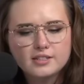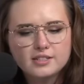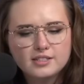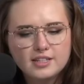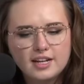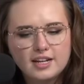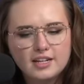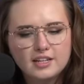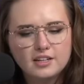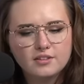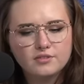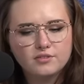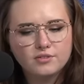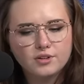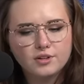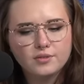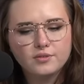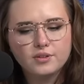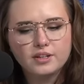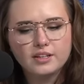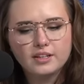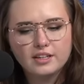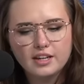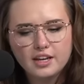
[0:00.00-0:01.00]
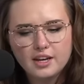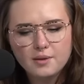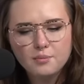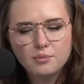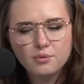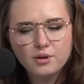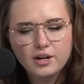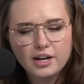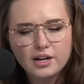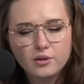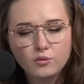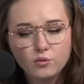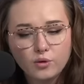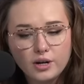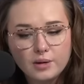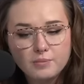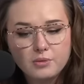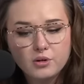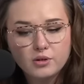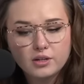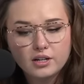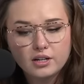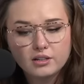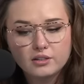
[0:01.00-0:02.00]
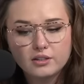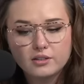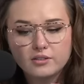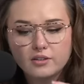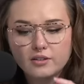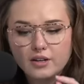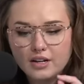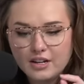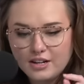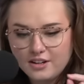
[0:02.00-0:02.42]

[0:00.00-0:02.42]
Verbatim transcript: standing in front of a gay pride rainbow-colored